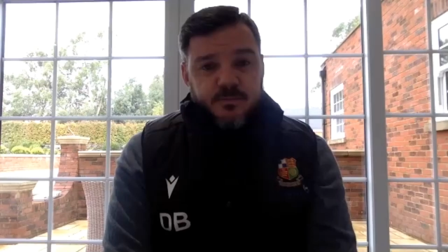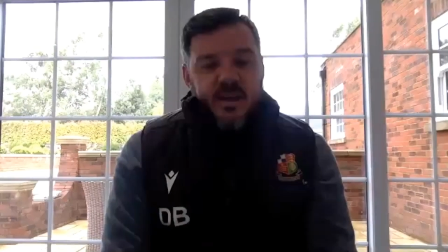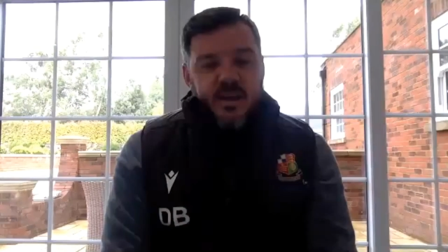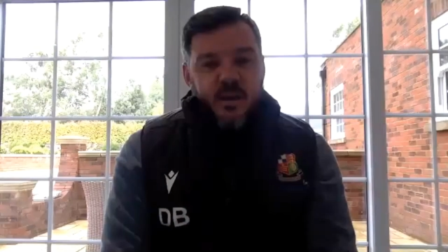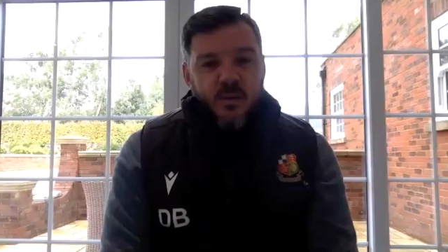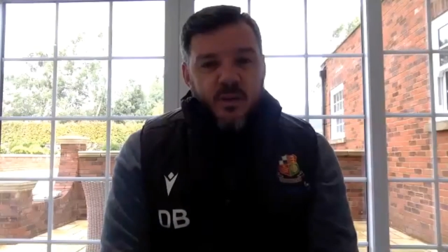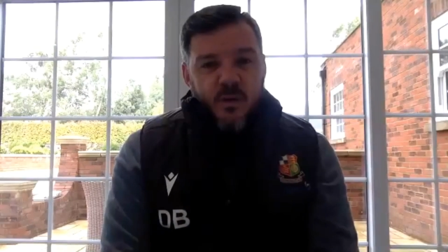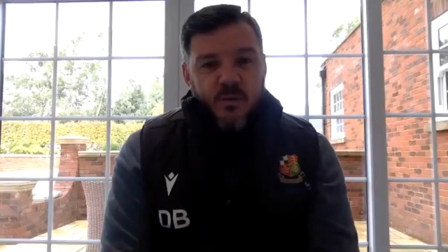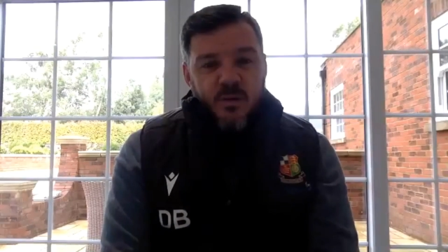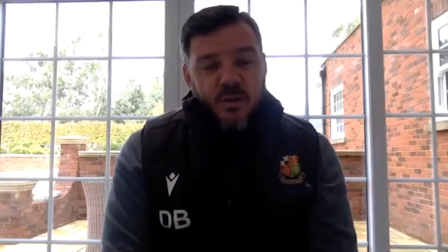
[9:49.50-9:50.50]
I know
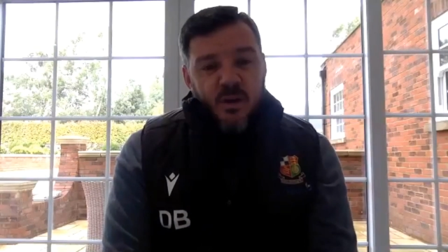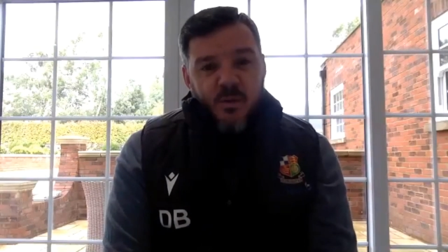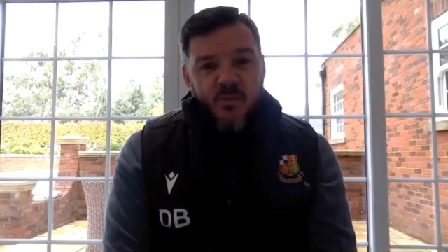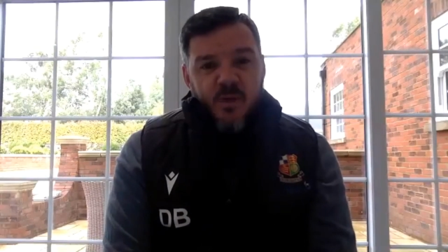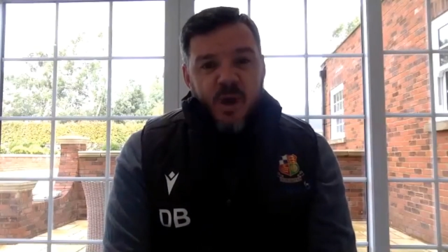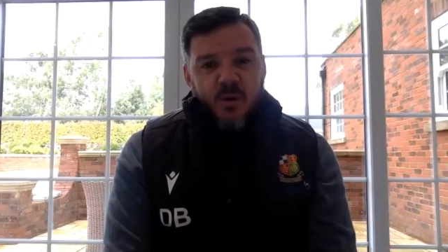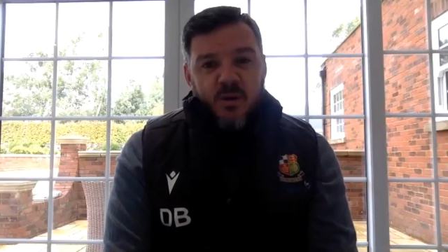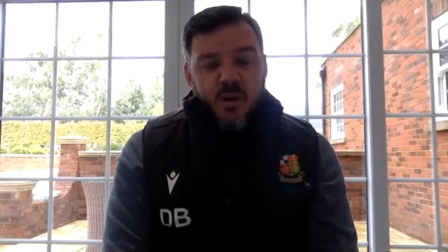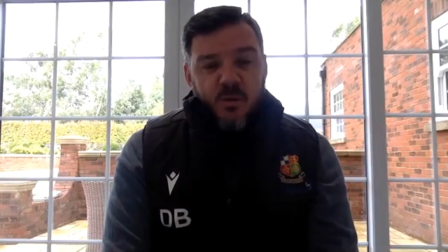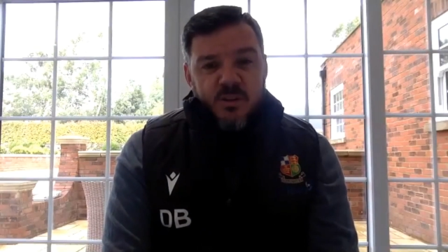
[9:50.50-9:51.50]
my role.
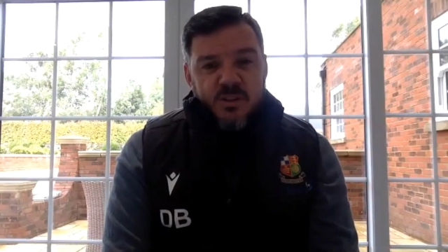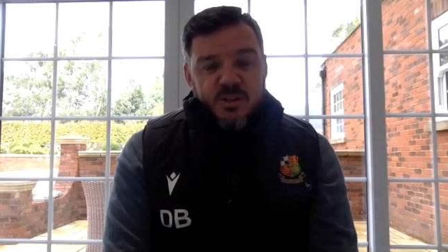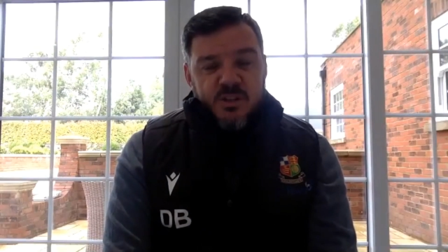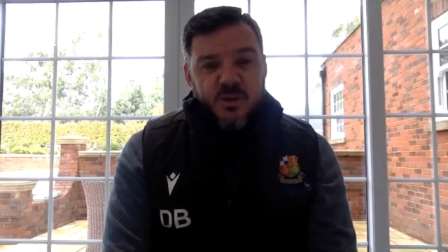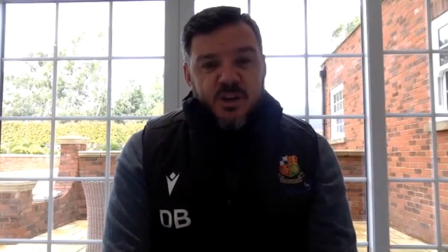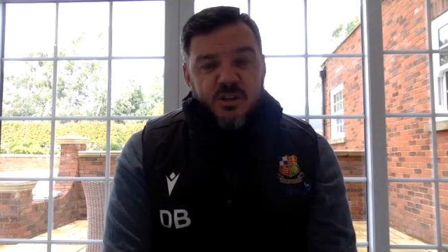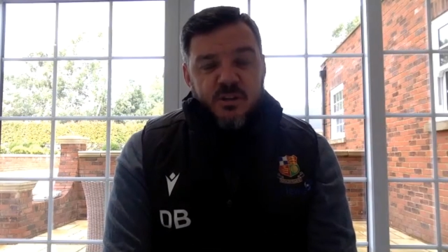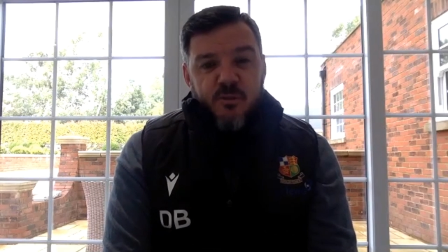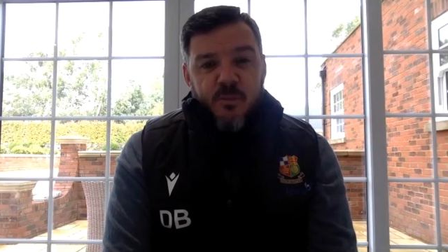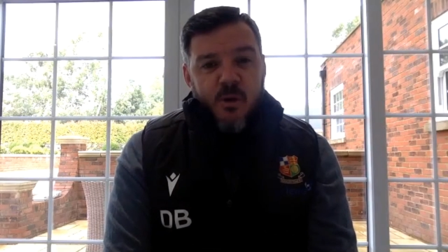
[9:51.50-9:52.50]
I know what the situation the
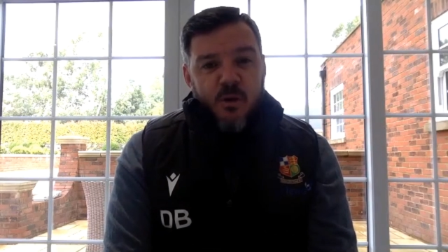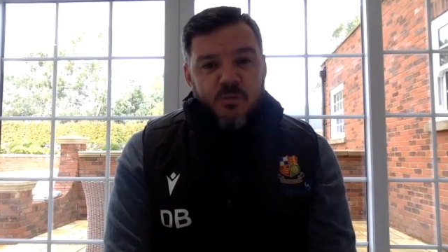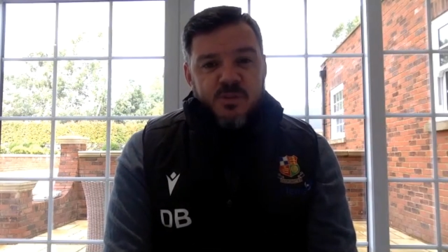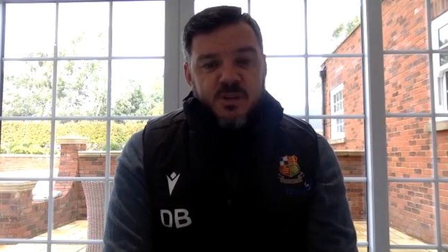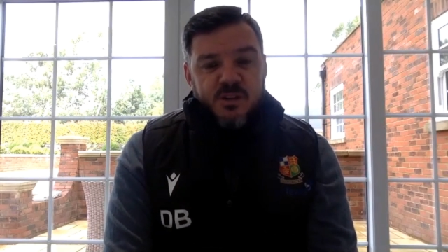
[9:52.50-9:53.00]
football club's in.